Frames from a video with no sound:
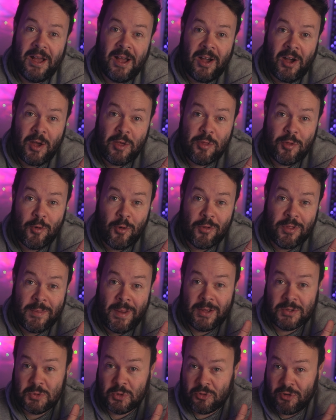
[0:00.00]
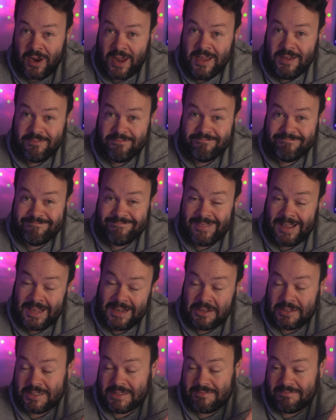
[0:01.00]
I thought the mounts were great,
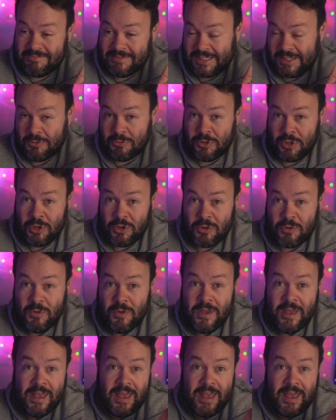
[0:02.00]
and I still do.